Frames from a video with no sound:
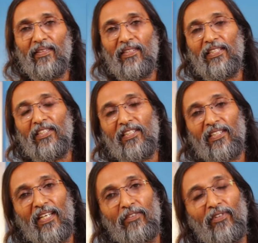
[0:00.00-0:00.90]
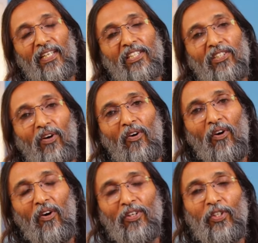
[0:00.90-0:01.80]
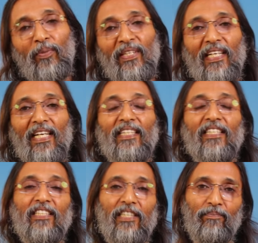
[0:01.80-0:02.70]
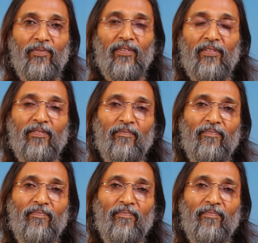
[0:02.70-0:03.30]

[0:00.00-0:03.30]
since it converts all human relationships